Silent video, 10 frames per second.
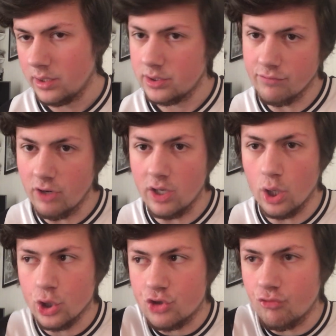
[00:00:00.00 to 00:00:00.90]
They really
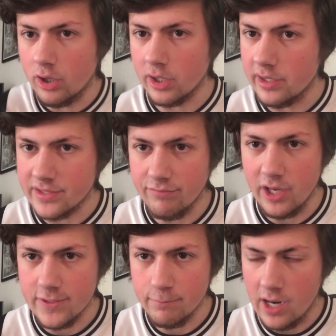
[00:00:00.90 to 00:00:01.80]
are struggling. There's a
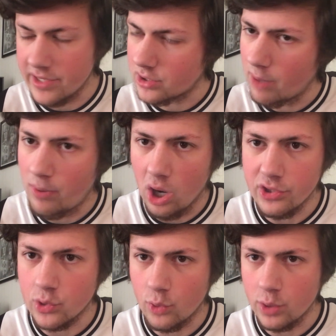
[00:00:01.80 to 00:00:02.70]
reason why. Scott Park can
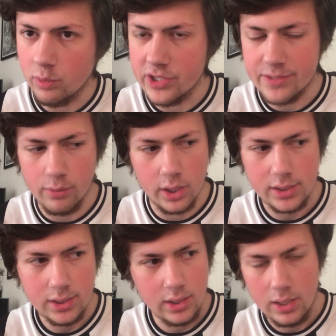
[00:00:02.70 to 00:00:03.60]
do what he wants, but
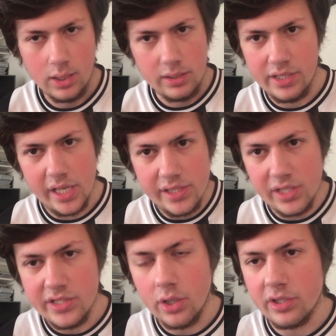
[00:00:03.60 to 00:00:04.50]
he's
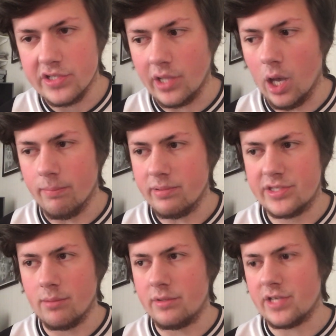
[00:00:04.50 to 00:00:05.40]
not going to stay up. It's
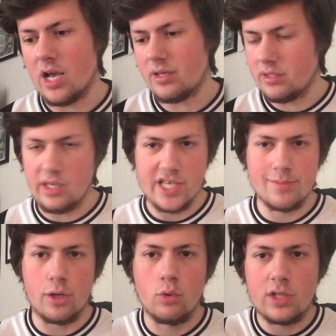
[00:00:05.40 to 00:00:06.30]
simple as that. Yes, I
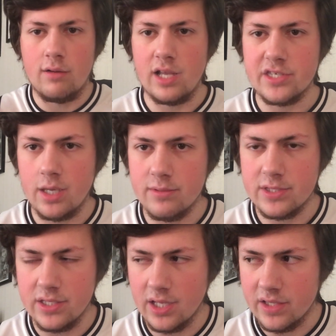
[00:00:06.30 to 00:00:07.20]
might go down last game of the
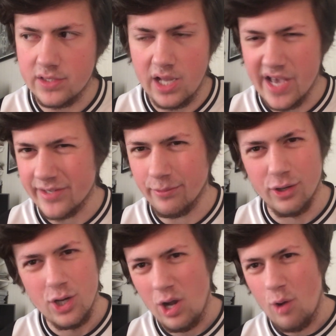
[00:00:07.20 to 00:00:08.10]
season against Newcastle, but
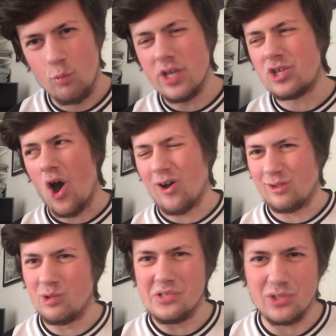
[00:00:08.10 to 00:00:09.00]
we can't
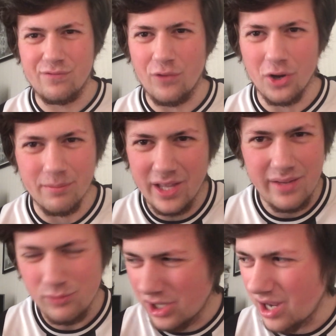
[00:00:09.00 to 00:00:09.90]
lose to Fulham.
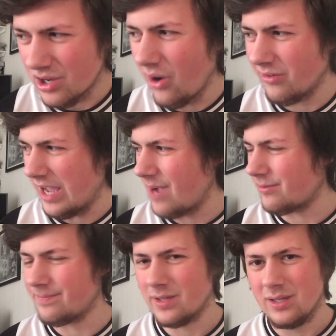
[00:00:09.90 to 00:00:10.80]
It can't happen.